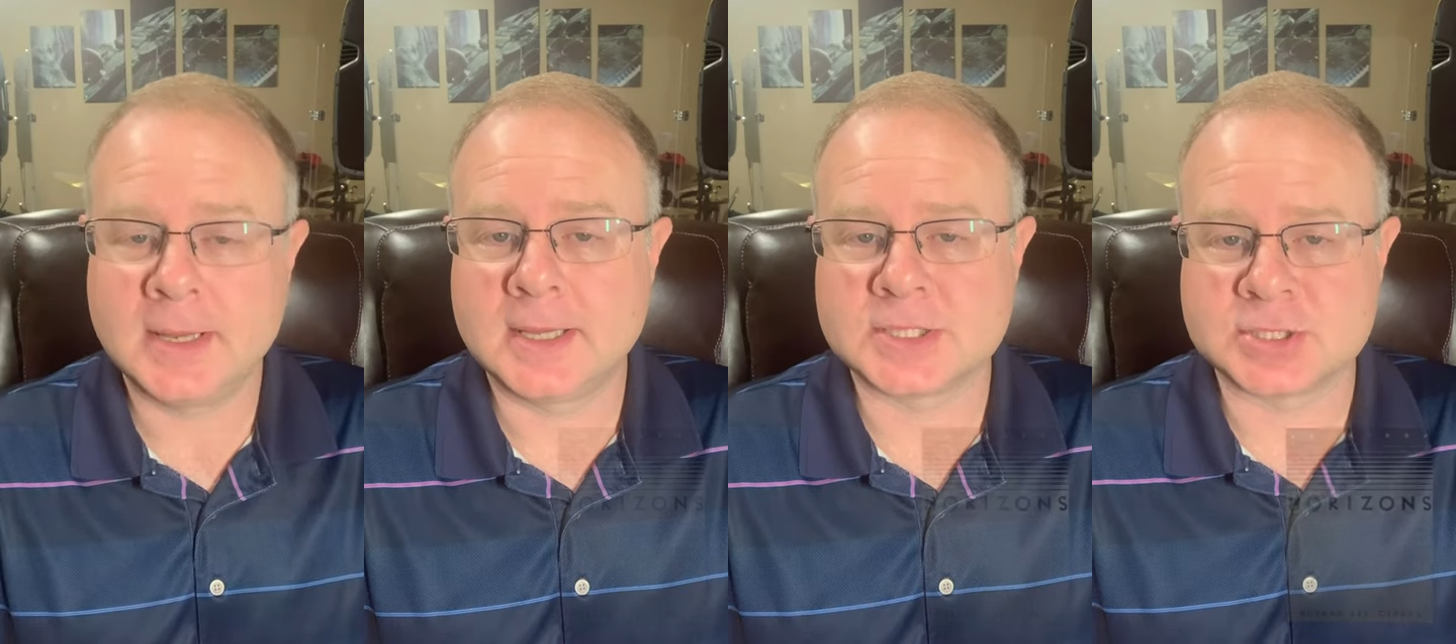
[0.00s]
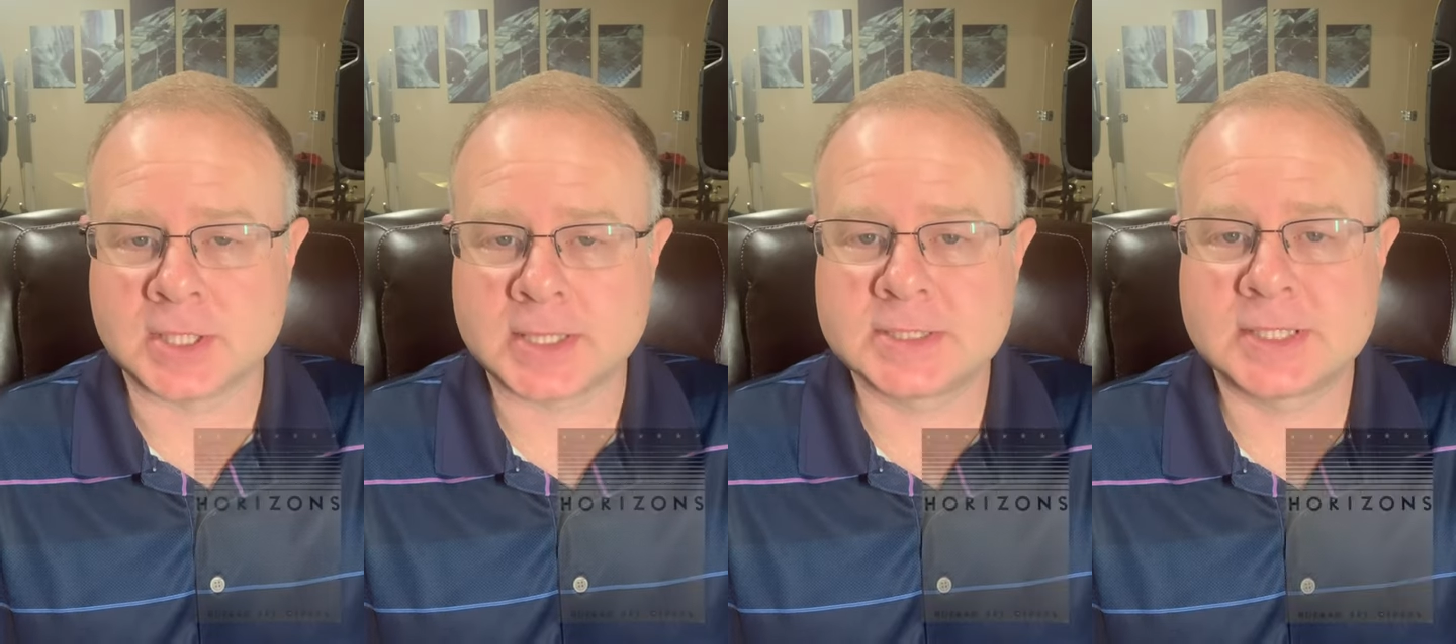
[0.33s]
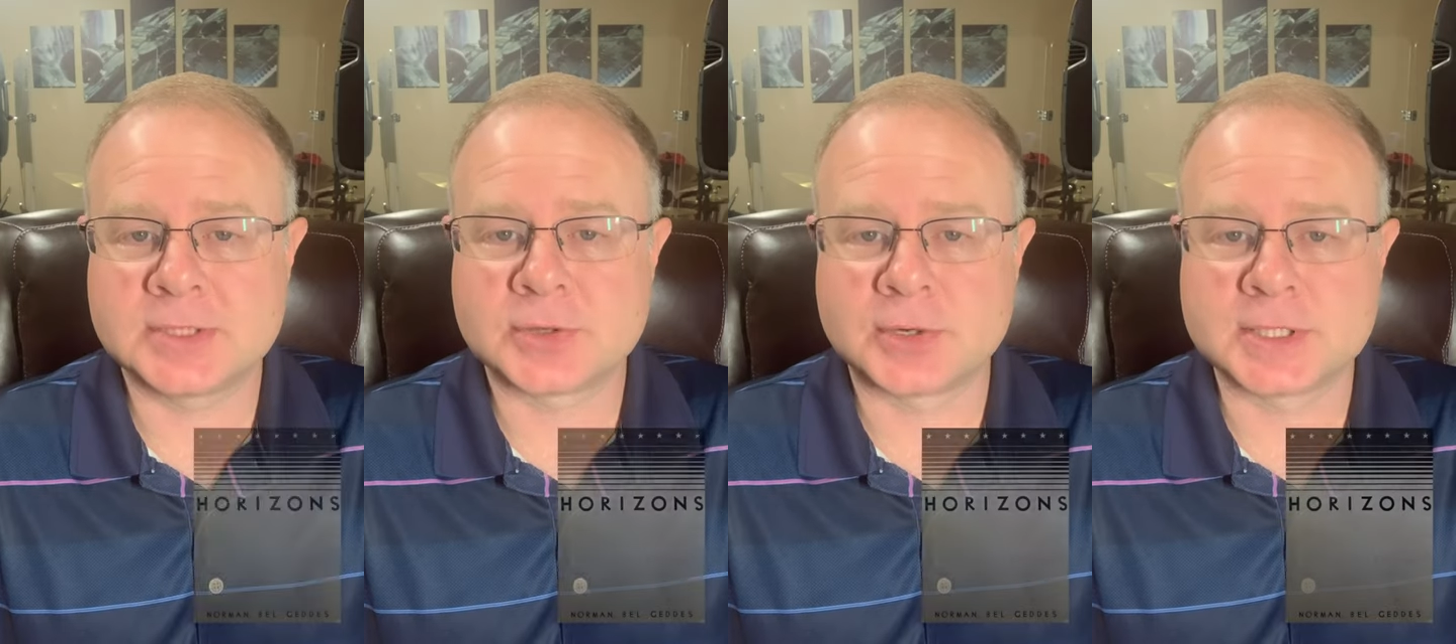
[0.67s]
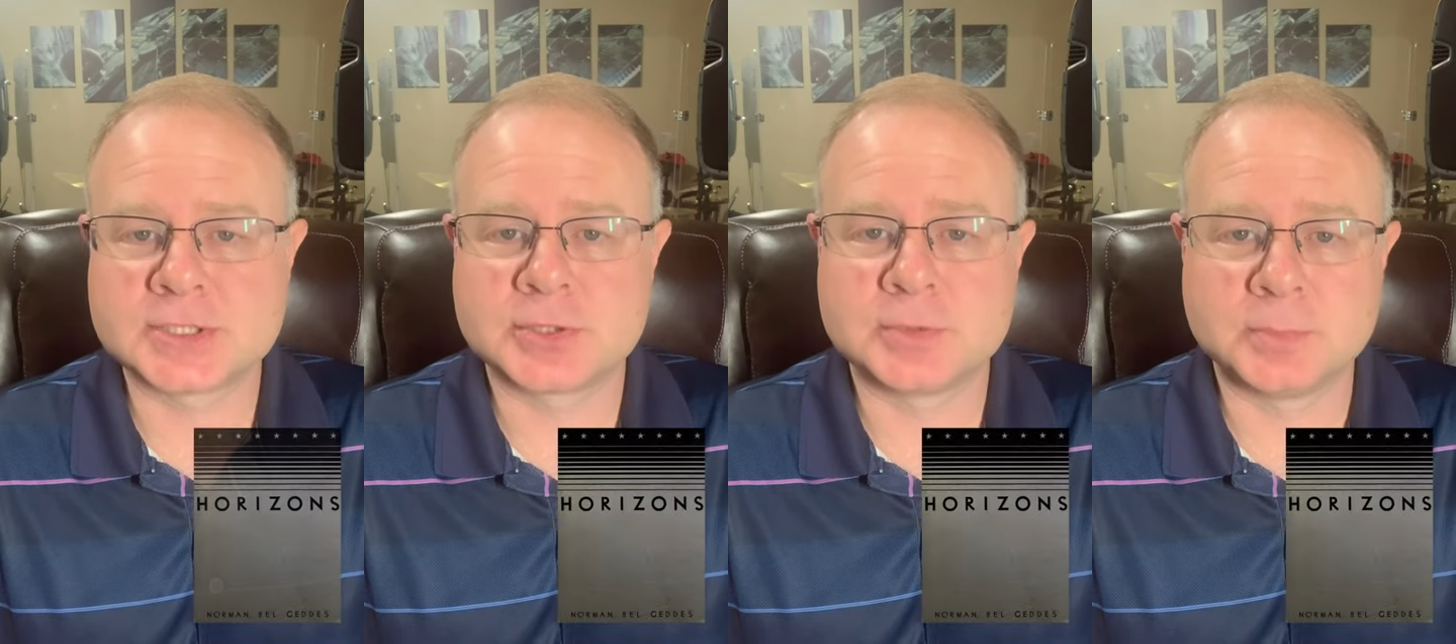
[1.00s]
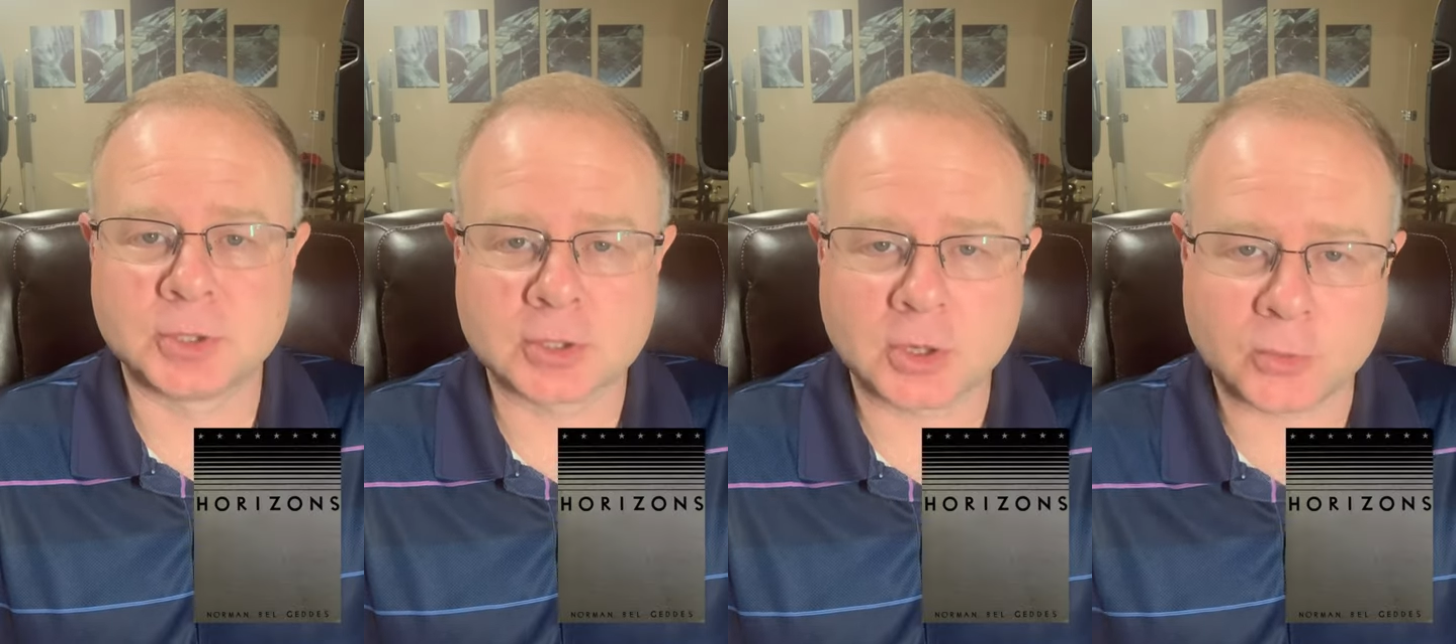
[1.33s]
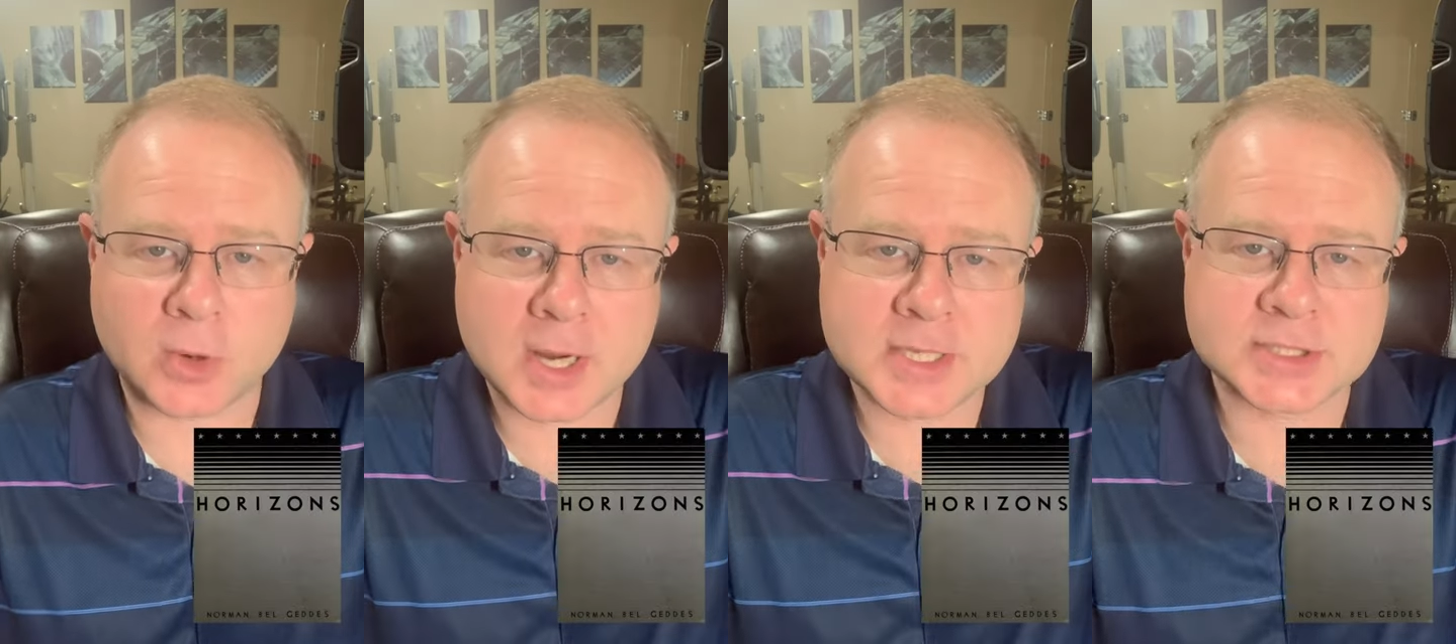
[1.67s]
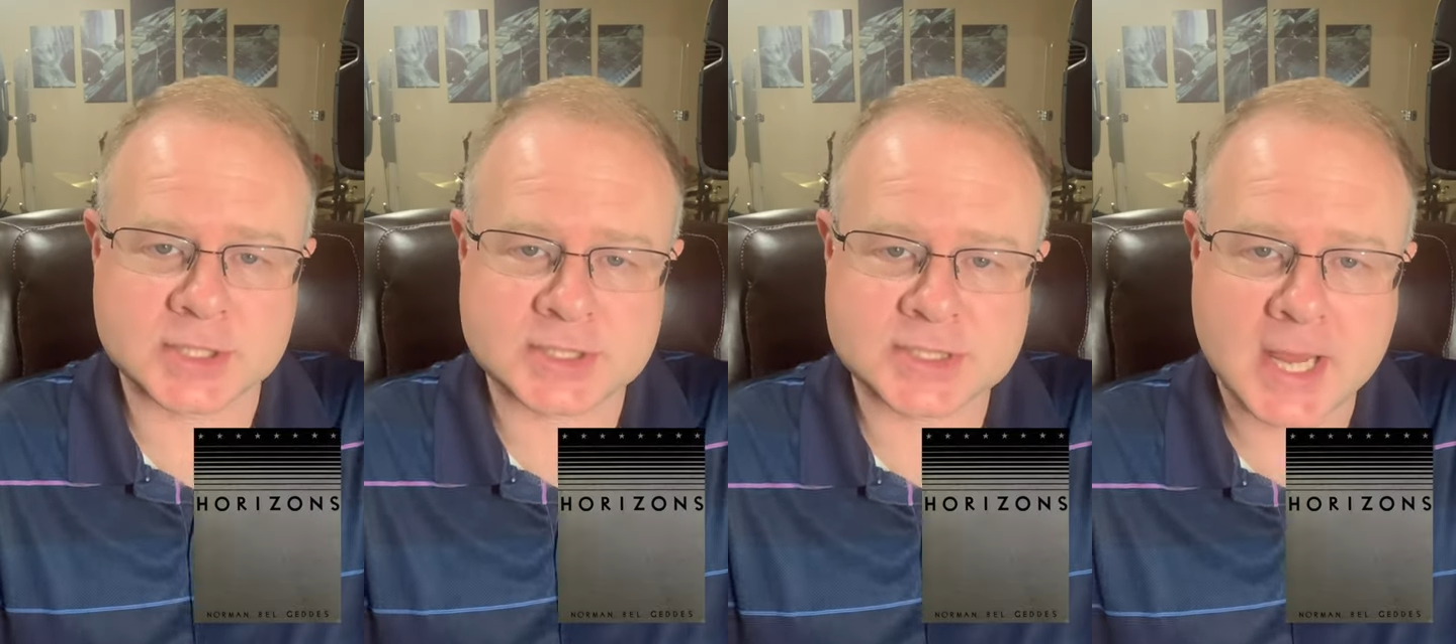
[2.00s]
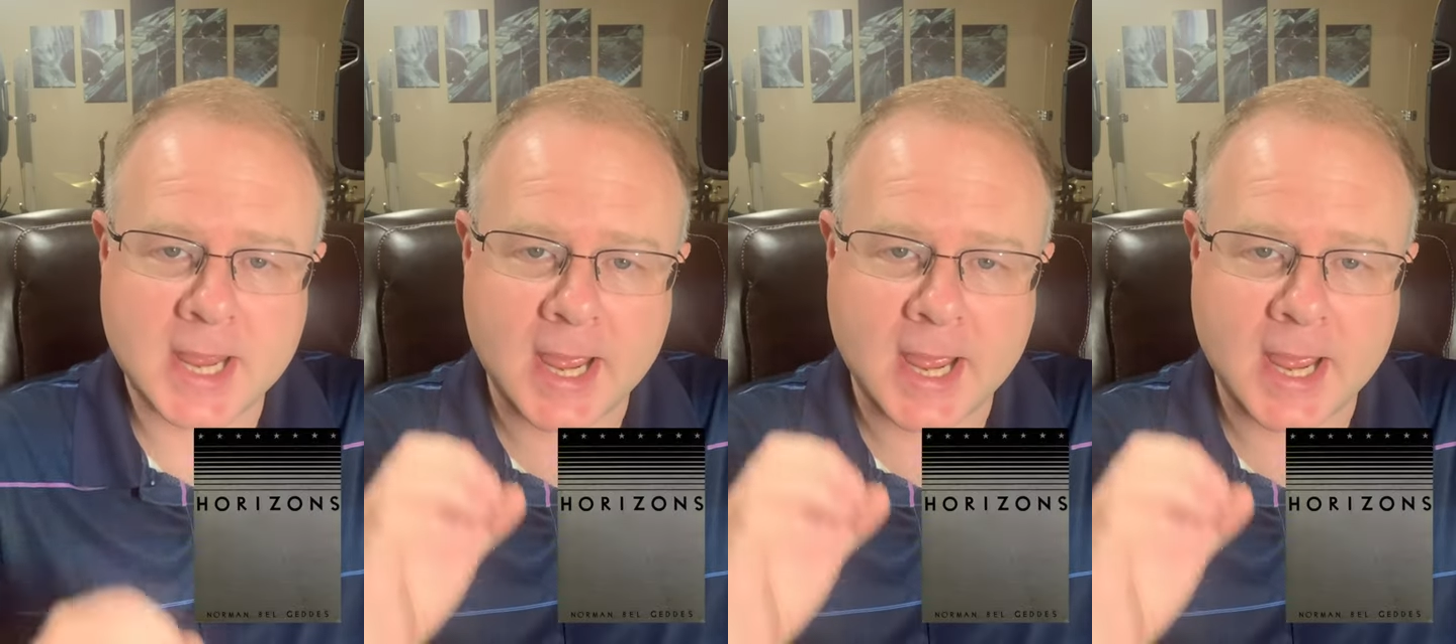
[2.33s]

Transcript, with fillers: His 1932 book Horizons